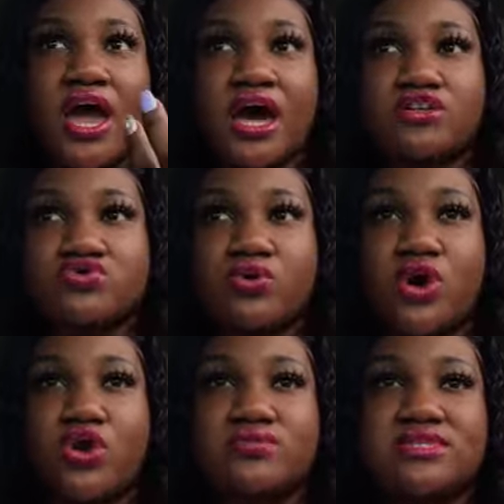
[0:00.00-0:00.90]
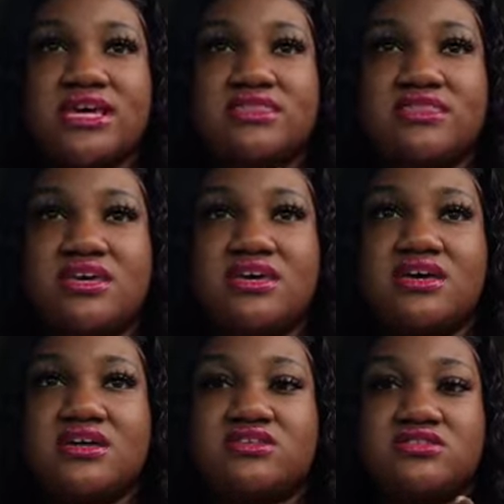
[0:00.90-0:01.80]
house robes, and
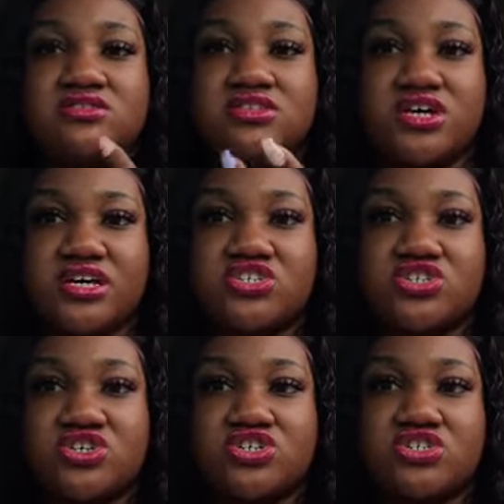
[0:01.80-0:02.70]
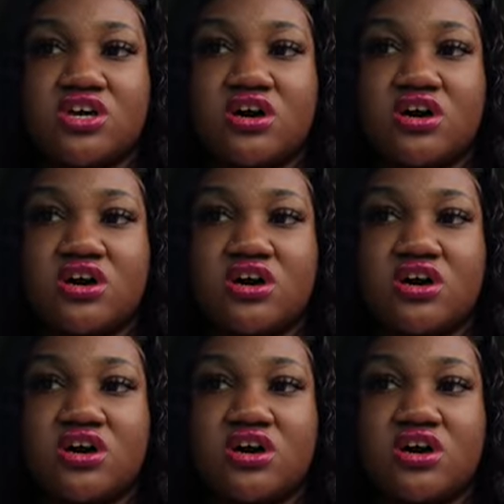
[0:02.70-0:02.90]
then the dusters,